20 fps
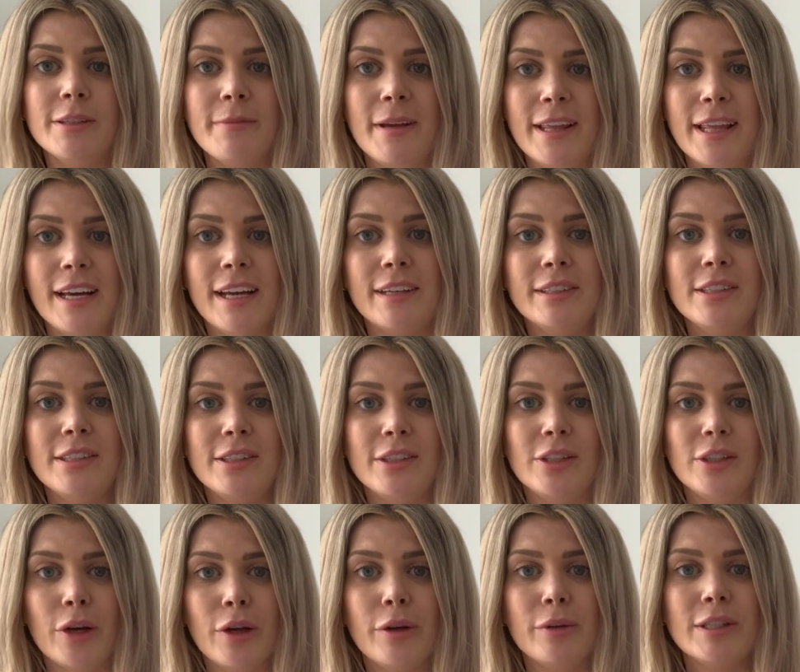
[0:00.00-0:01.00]
me, they
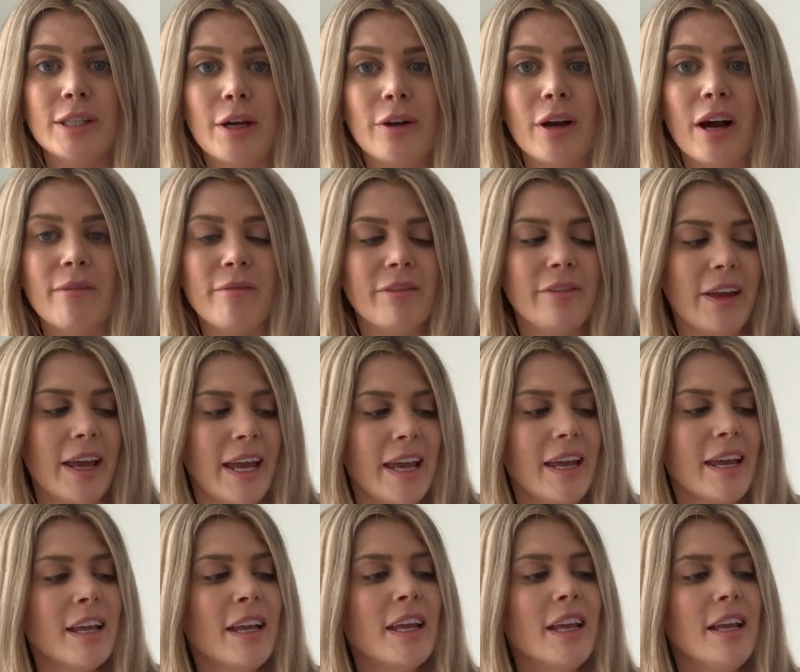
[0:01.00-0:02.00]
are so
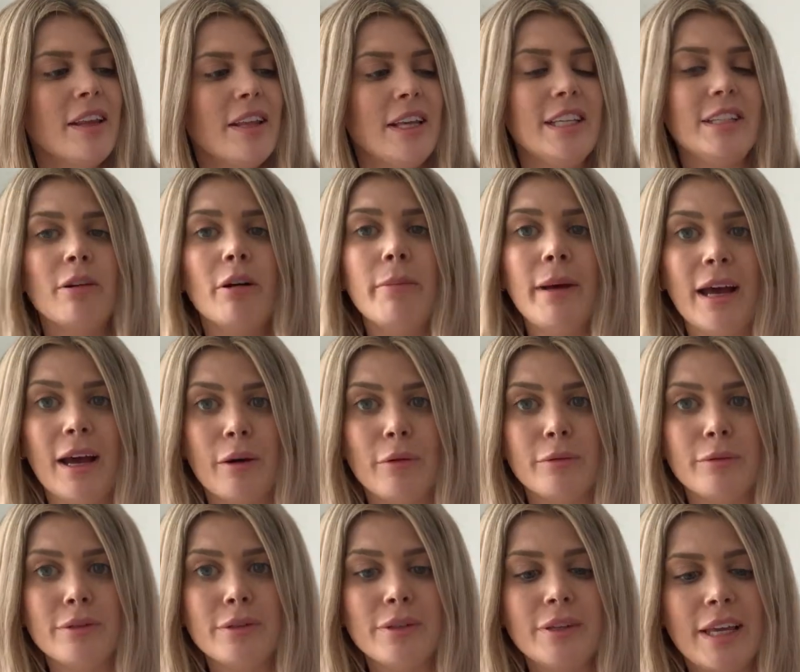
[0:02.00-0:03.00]
comfy. These are
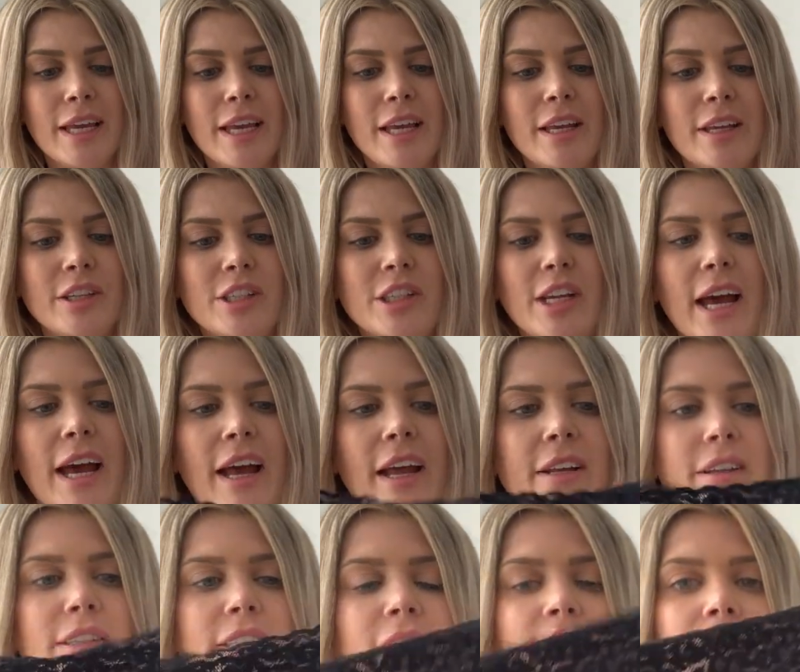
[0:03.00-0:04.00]
£1 each,
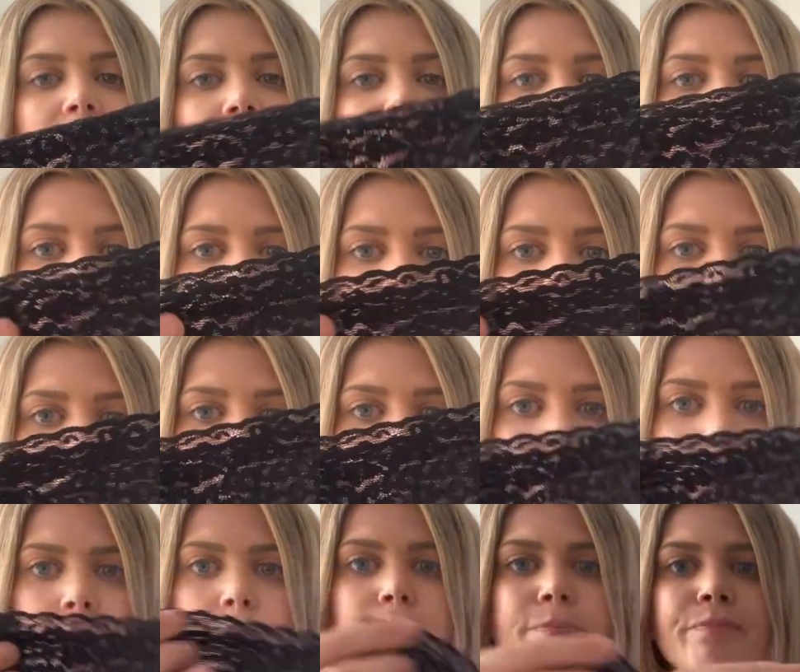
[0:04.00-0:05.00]
and they
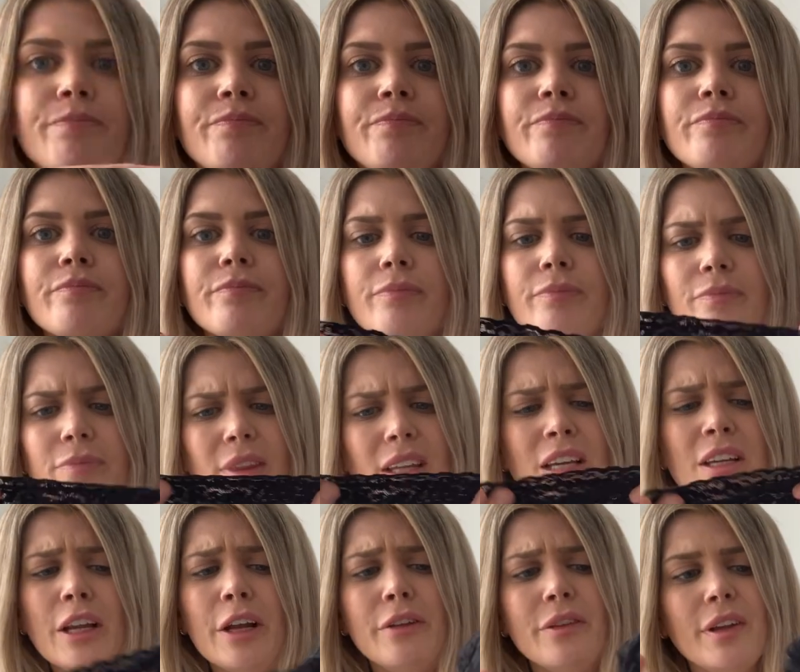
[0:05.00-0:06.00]
are,
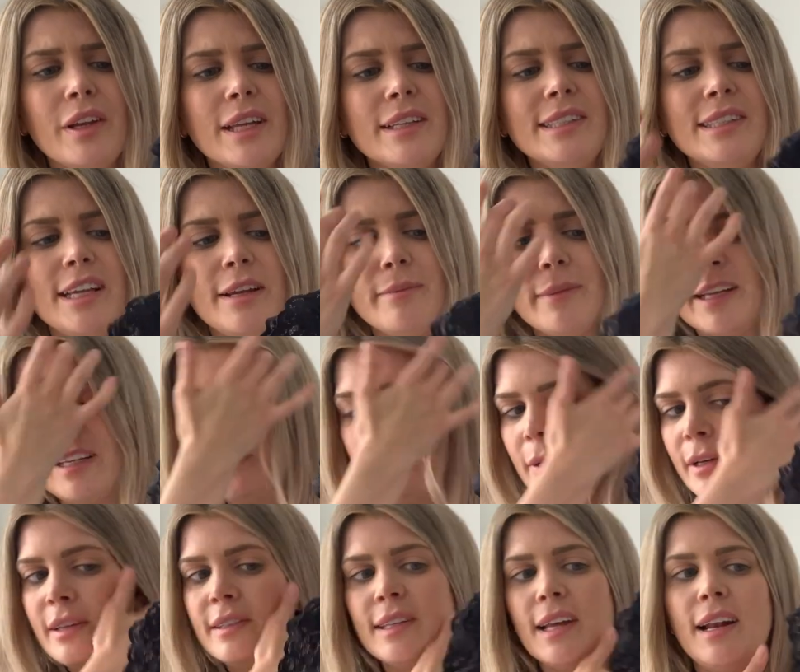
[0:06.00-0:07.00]
I don't think they're seamless
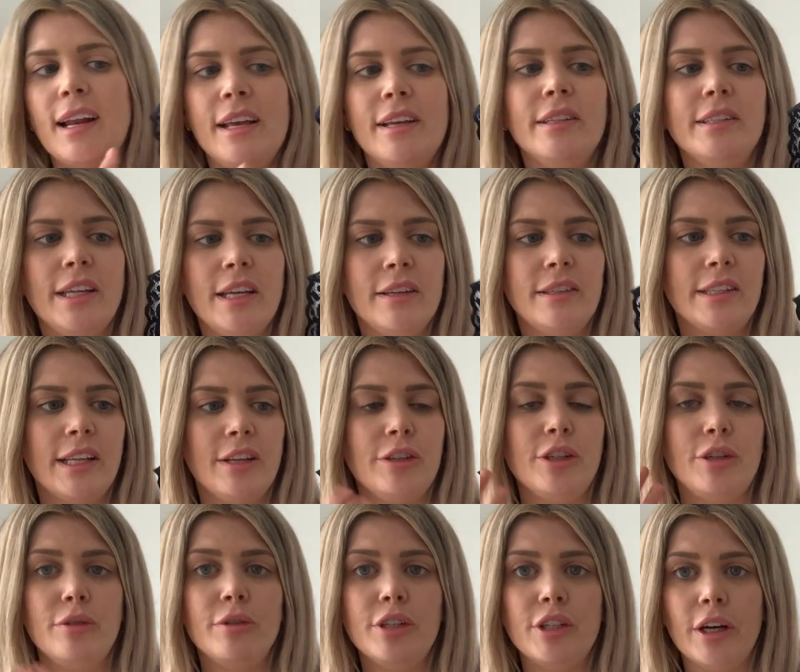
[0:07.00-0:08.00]
because they're lacy, so they
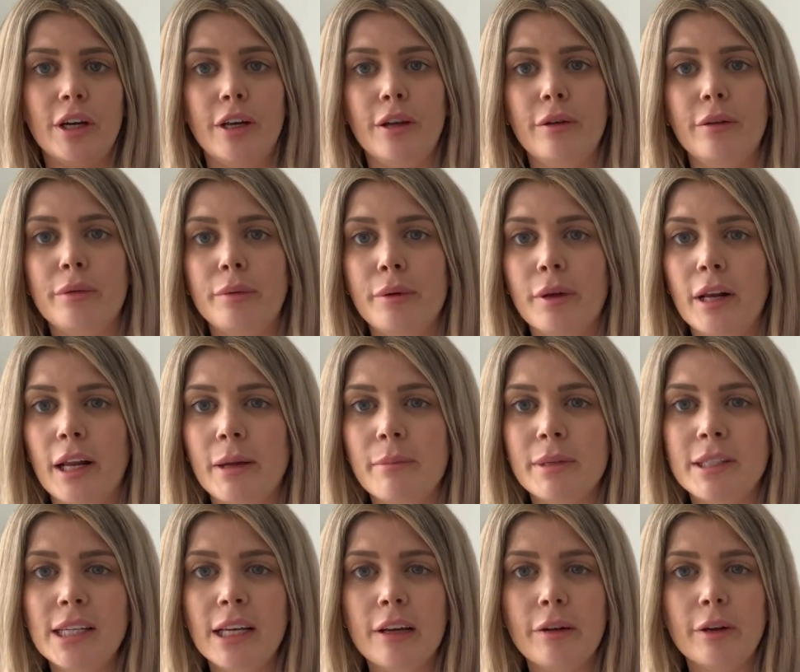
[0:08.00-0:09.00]
do show through like
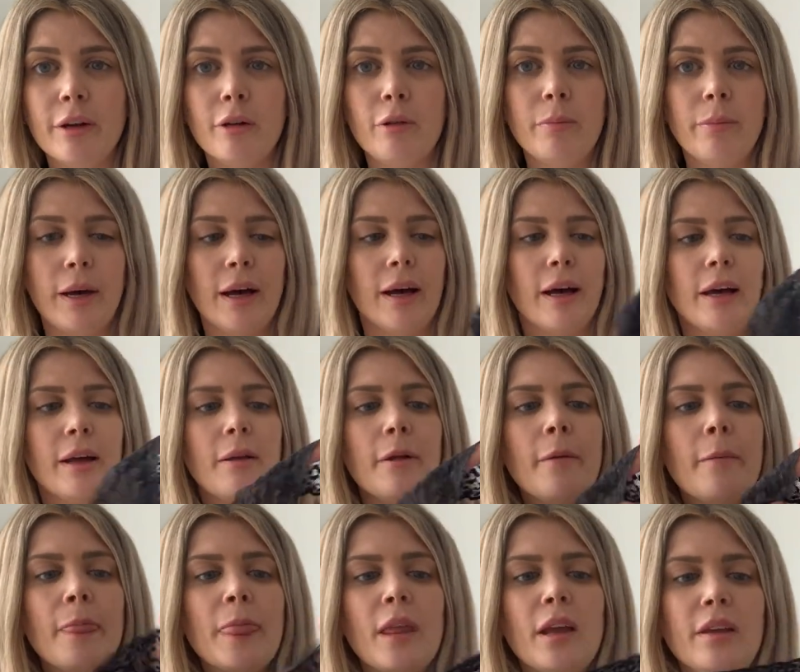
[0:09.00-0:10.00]
material, but
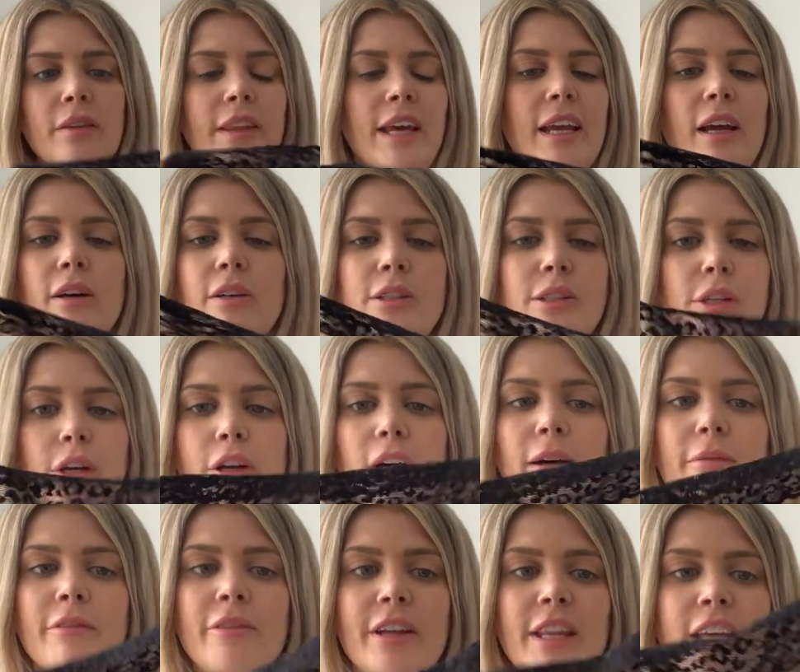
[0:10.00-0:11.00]
they are so
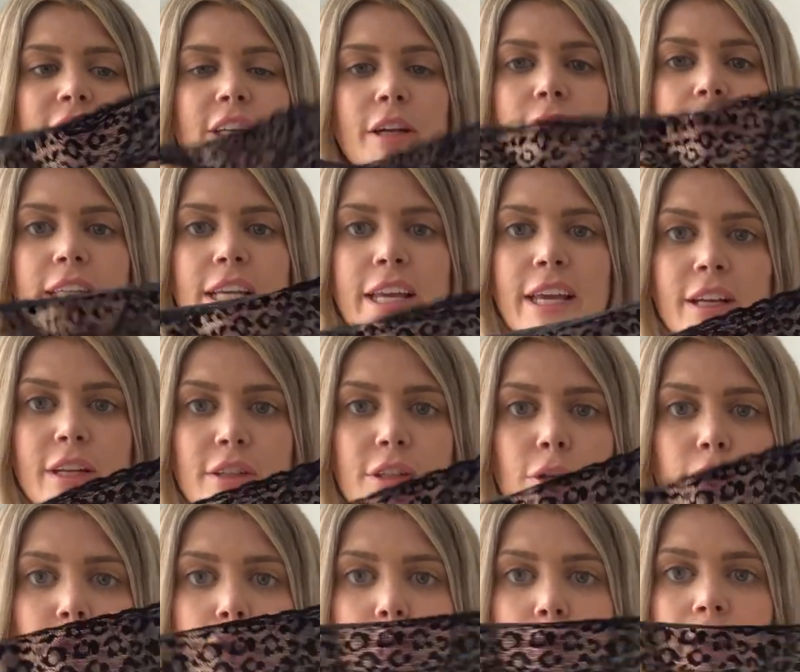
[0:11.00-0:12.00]
comfy. They don't dig in at
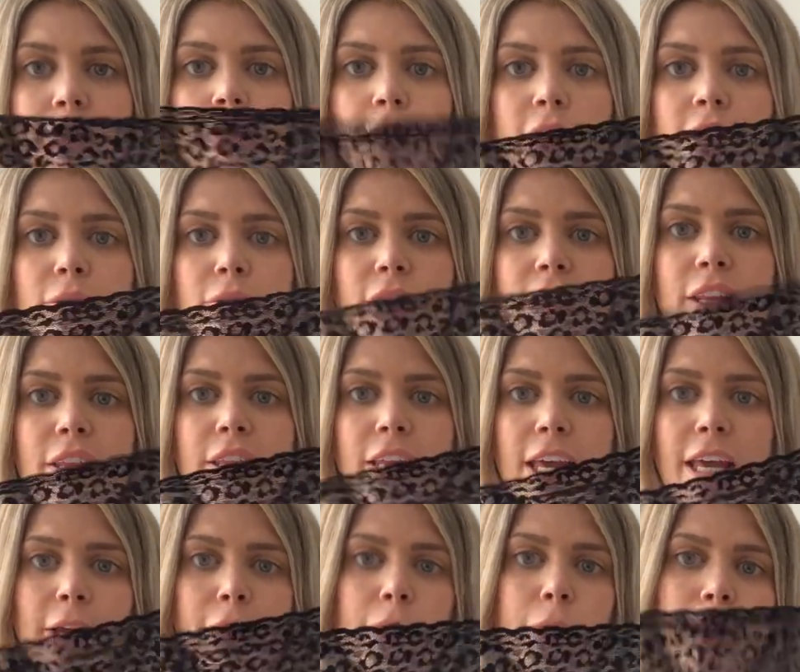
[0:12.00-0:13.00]
all. They've got this really
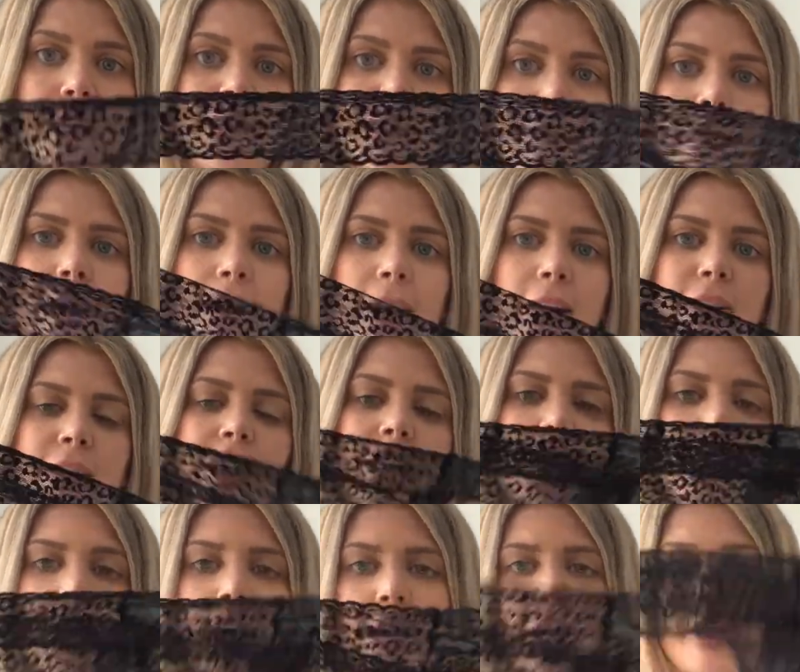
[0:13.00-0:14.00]
thick waistband,
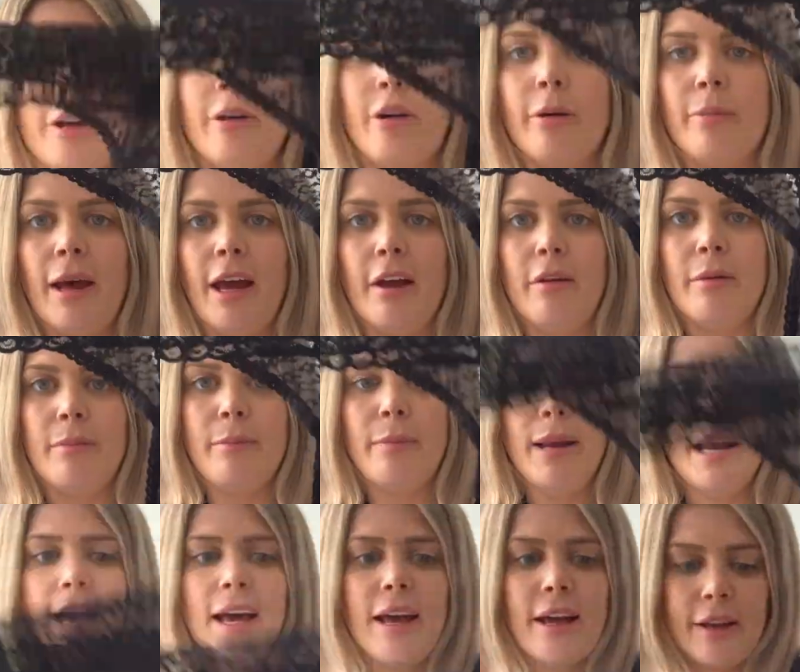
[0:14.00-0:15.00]
and I got a pair in
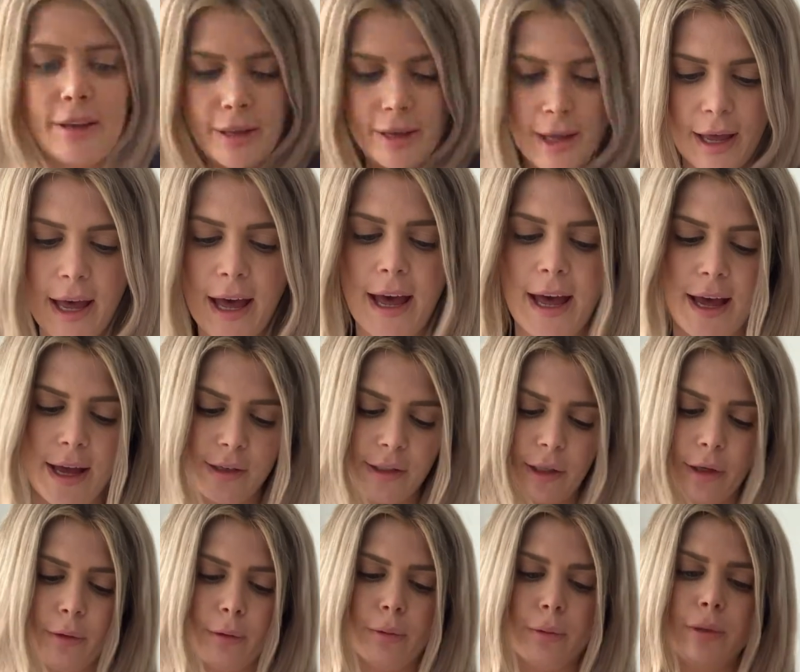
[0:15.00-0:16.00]
black, and
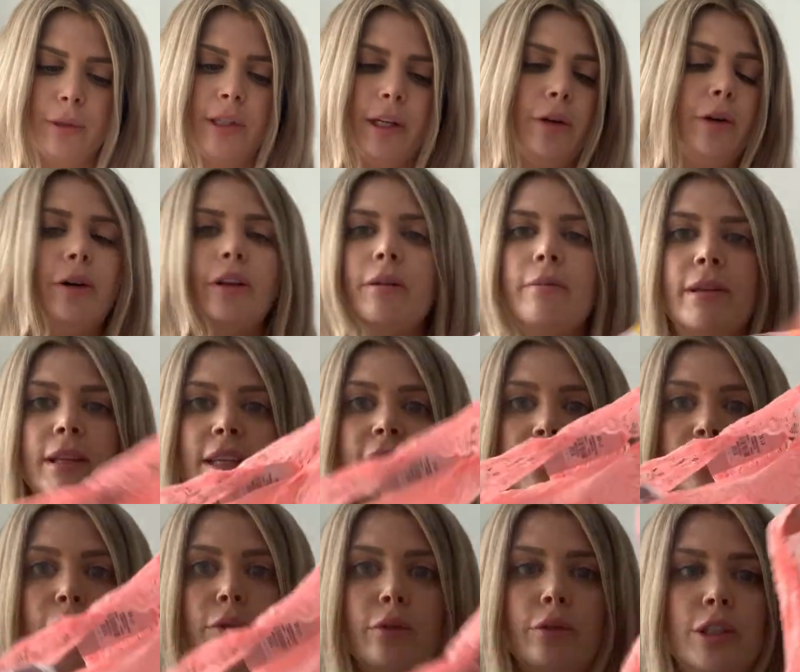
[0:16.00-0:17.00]
I also got them in this
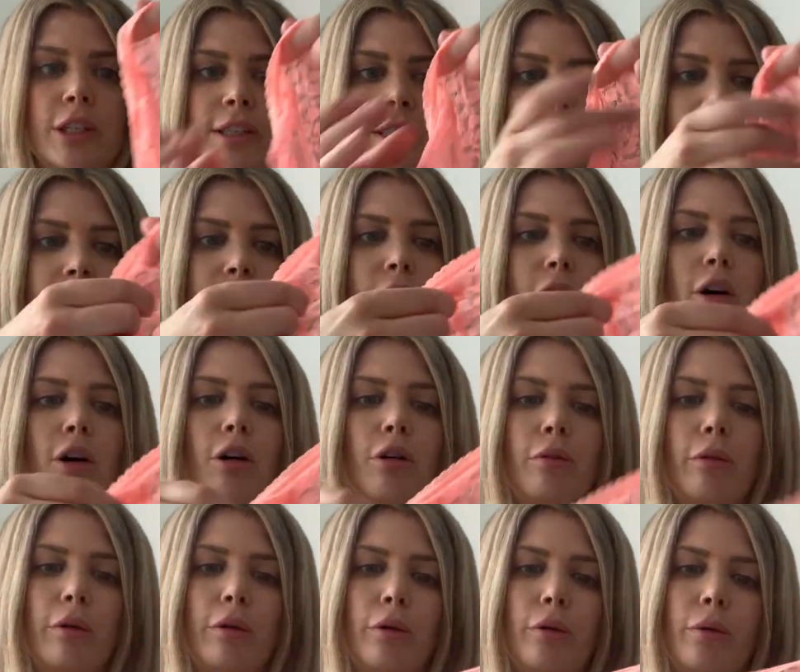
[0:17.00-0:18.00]
gorgeous like
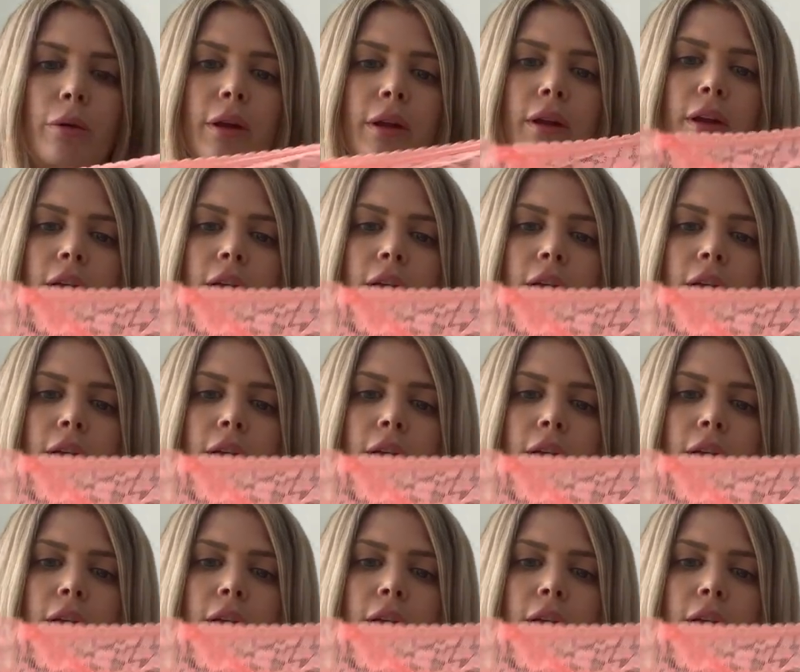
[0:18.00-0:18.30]
coral,